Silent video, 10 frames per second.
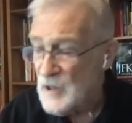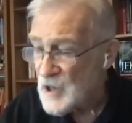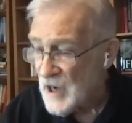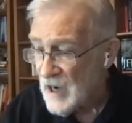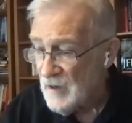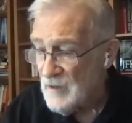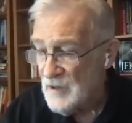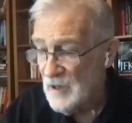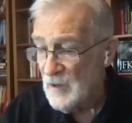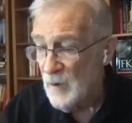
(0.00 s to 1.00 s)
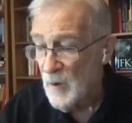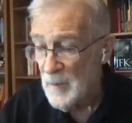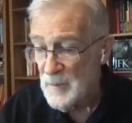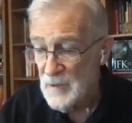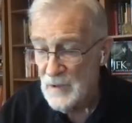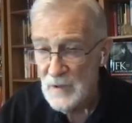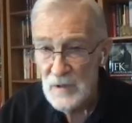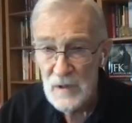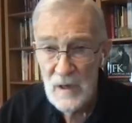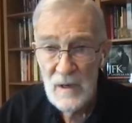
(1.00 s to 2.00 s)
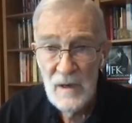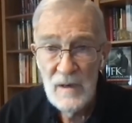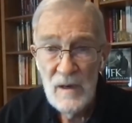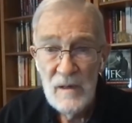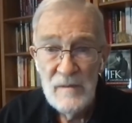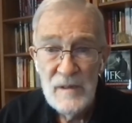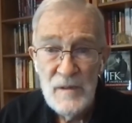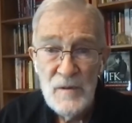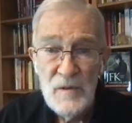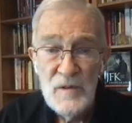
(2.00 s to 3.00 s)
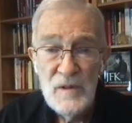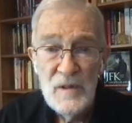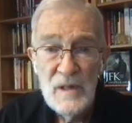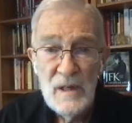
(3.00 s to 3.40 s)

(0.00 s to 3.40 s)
the chains and corpses of others.